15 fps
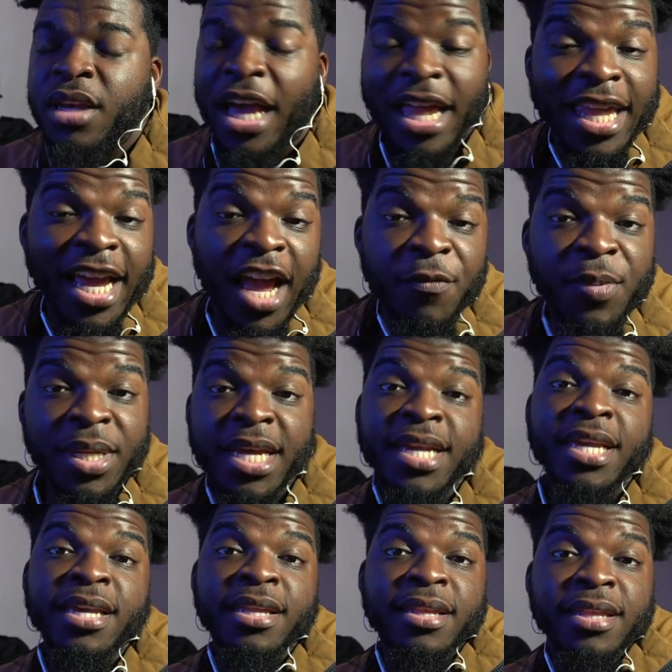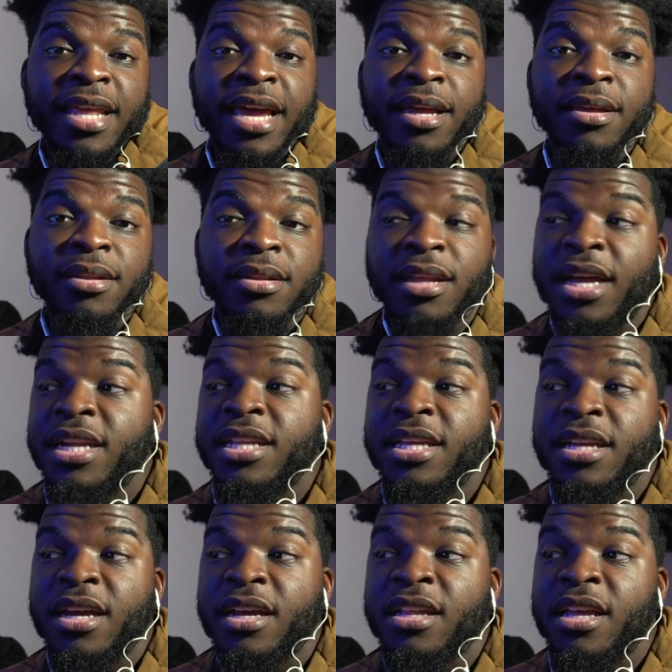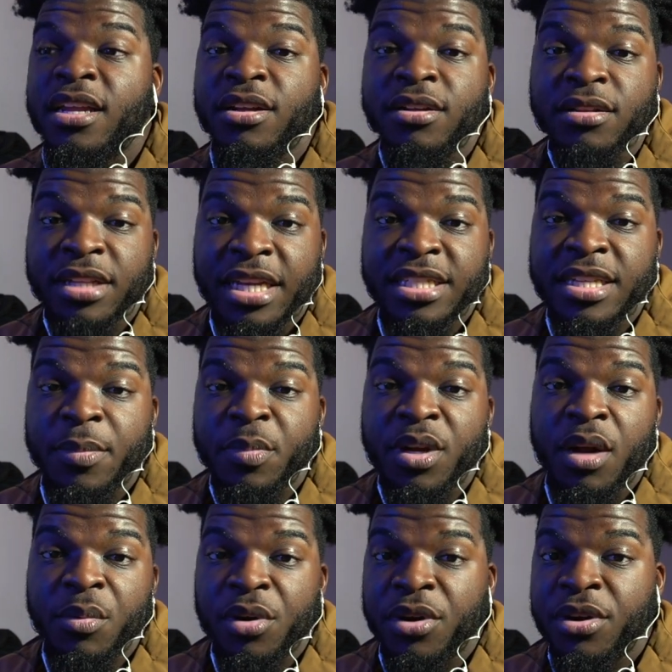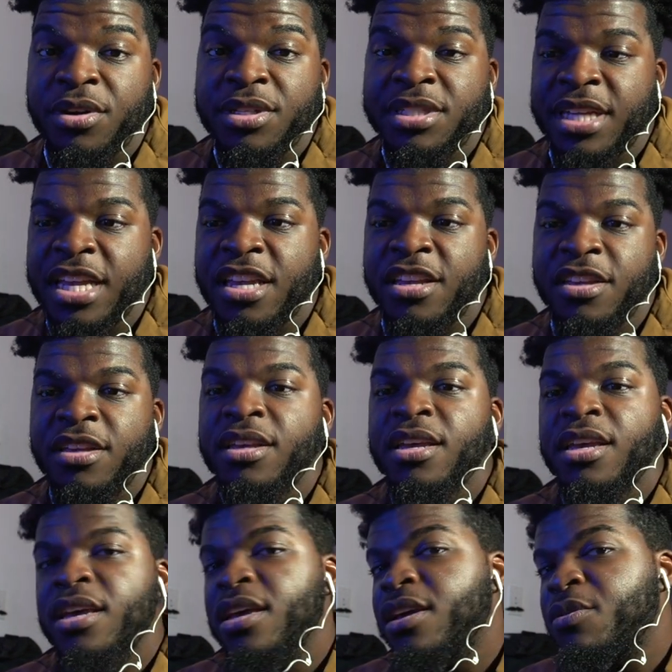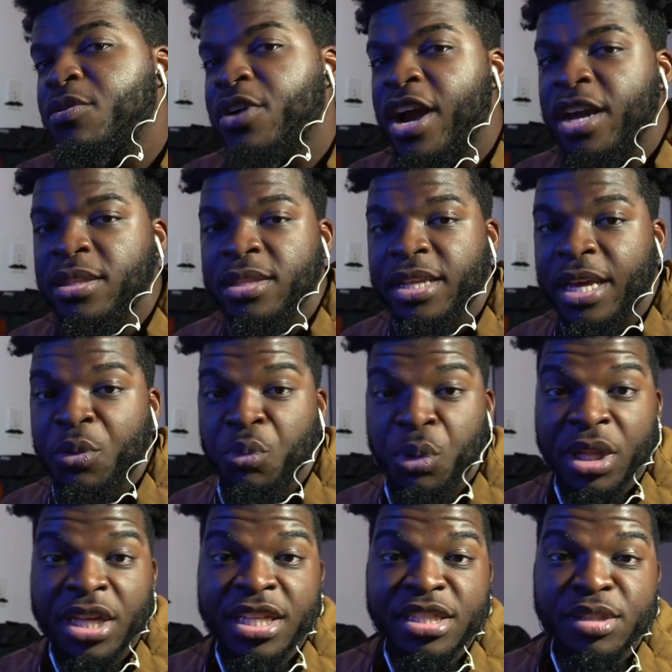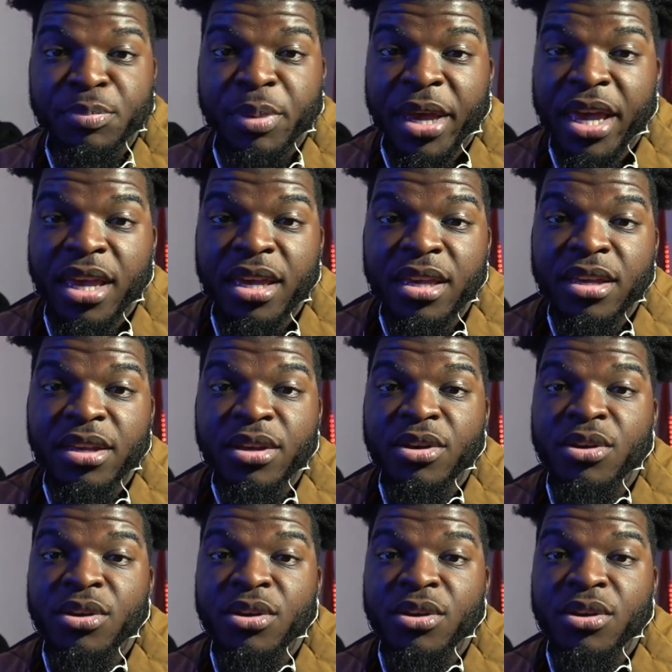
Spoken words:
I've been lucky. Like, a lot of dates I've been on with girls, they were either, like, willing to pay,